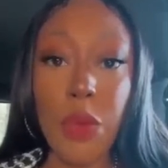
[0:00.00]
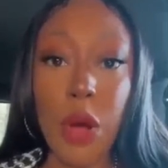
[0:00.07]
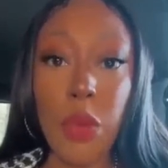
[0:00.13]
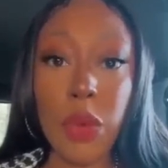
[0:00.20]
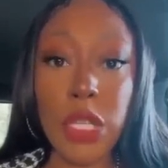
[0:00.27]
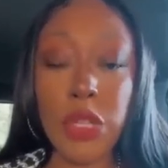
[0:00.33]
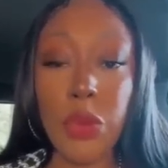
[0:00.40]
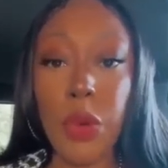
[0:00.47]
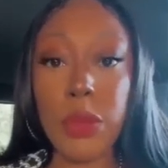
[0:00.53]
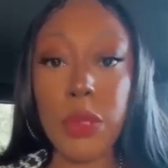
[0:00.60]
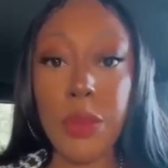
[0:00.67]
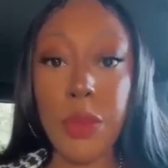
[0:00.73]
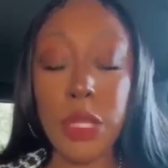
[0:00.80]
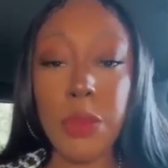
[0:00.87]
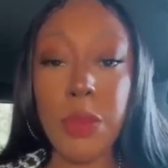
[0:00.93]
Spiro went to what was
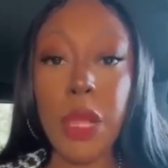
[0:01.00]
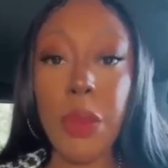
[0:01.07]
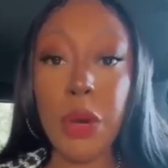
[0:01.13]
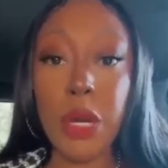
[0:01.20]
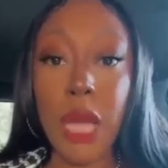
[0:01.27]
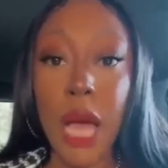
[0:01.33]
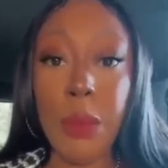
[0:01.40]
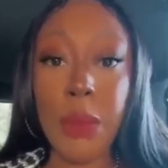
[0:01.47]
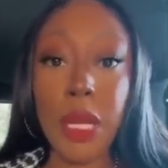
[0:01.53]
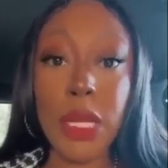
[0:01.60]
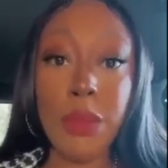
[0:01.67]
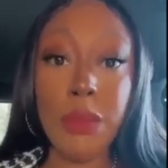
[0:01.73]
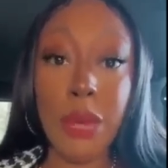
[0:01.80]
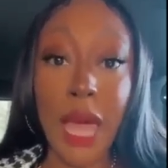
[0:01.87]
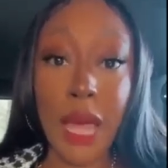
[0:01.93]
supposed to be a
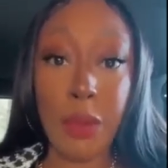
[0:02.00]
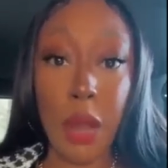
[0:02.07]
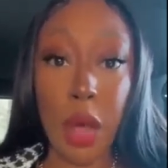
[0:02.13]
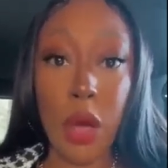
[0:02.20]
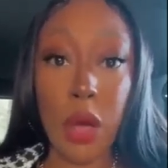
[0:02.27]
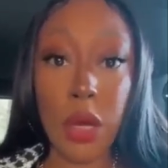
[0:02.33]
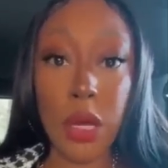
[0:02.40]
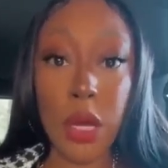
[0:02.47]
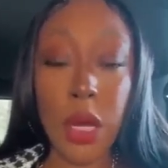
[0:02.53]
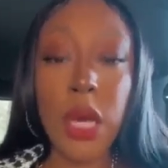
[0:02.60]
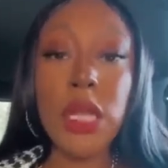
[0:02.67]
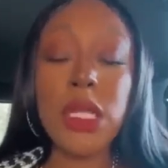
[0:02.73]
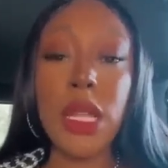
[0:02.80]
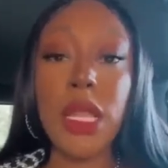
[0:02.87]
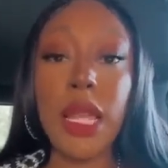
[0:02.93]
predominantly black blog
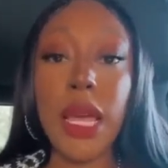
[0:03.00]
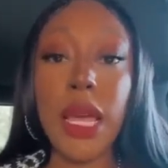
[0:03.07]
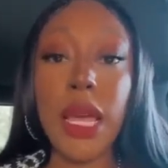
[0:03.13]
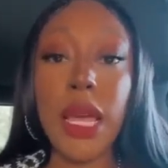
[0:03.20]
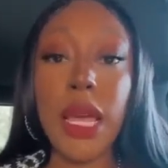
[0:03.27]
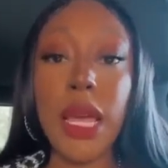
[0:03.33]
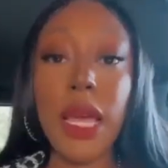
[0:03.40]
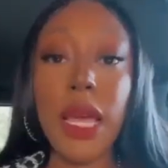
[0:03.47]
to let him